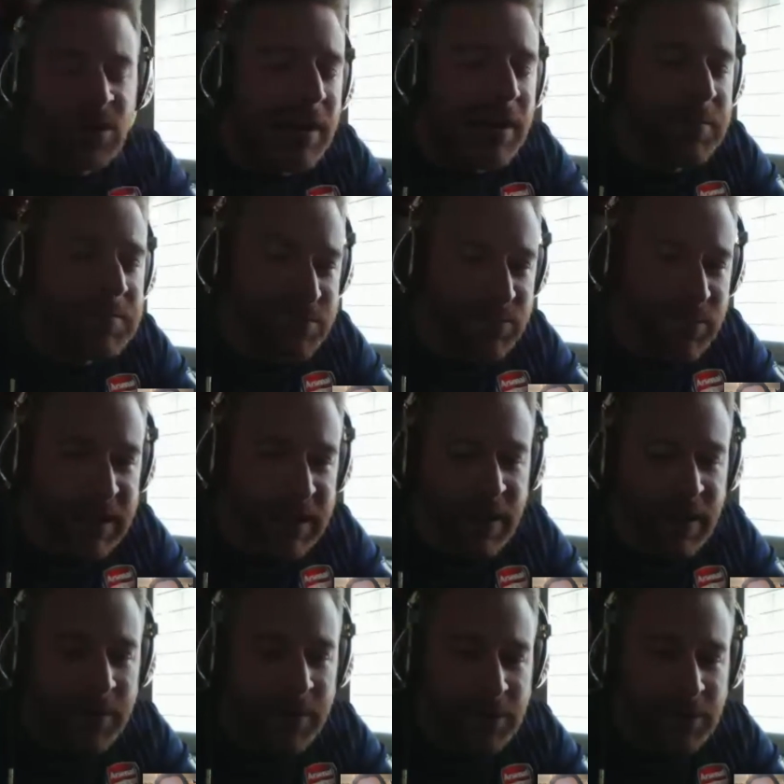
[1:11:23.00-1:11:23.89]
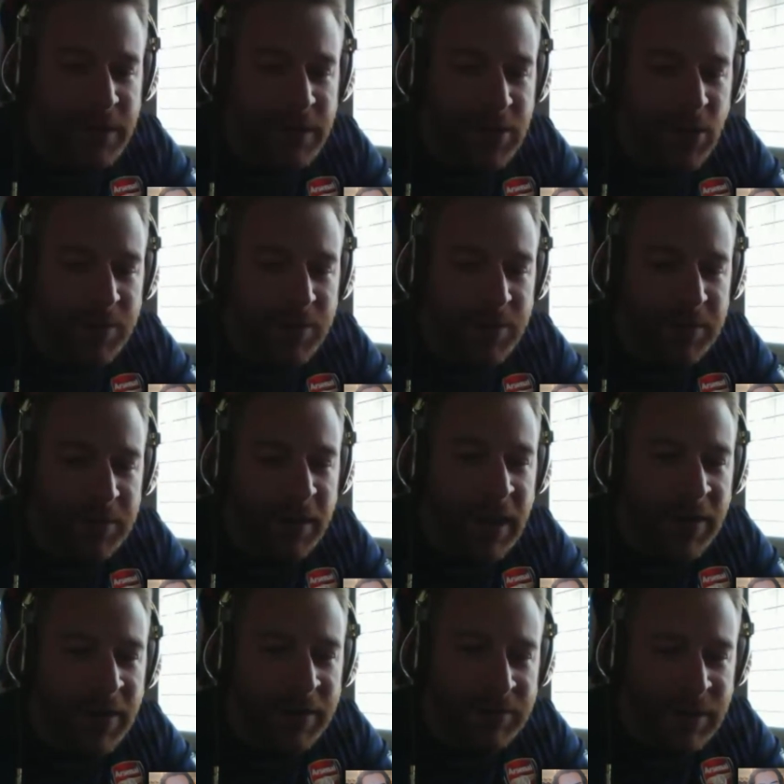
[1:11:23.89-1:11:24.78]
I'm just ranting. I'm pulling a Carpenter
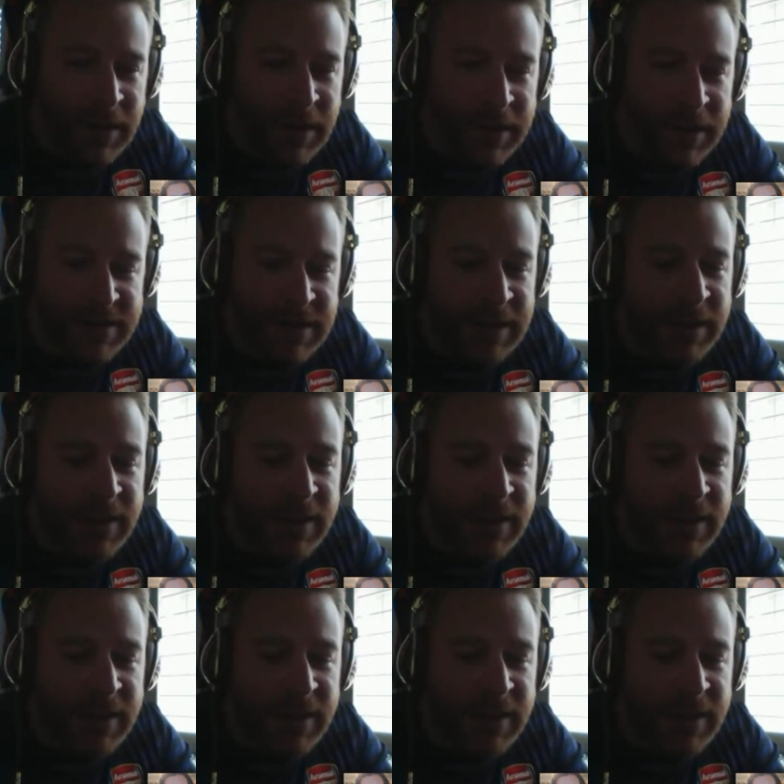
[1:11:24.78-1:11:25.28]
now and ranting